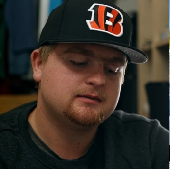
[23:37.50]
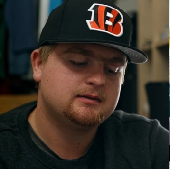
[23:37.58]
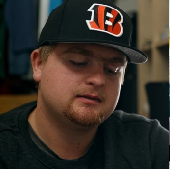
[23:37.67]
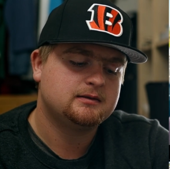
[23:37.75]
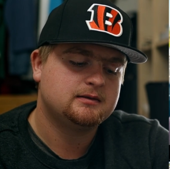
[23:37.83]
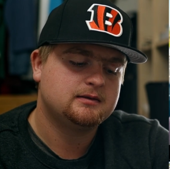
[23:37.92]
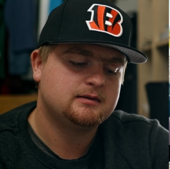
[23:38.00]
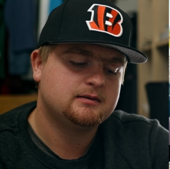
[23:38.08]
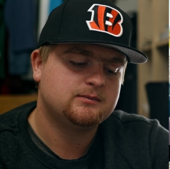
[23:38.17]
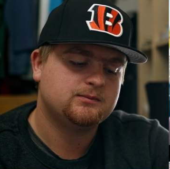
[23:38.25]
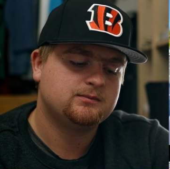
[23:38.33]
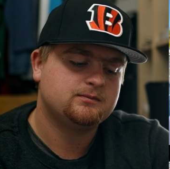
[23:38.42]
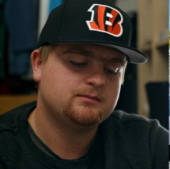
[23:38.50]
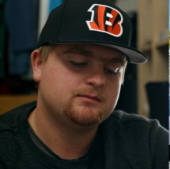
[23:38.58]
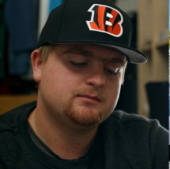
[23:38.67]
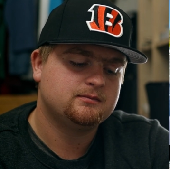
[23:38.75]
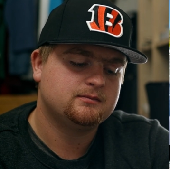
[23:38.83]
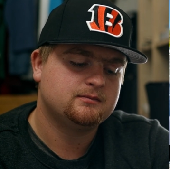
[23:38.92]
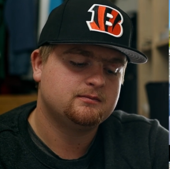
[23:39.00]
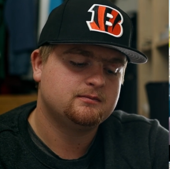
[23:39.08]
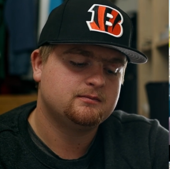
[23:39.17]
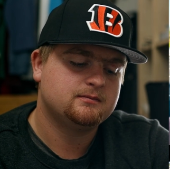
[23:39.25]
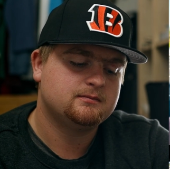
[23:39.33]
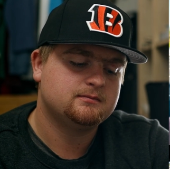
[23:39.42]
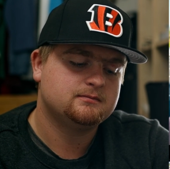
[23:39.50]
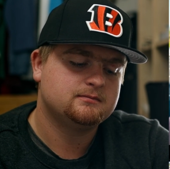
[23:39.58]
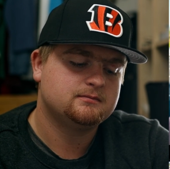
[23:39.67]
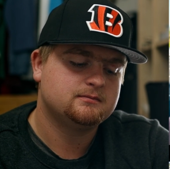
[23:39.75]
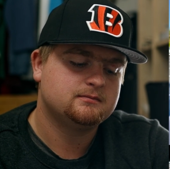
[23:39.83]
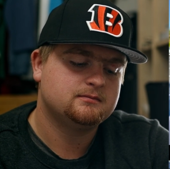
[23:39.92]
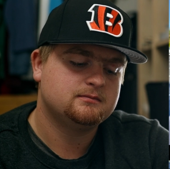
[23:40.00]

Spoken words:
No one is speaking in this clip.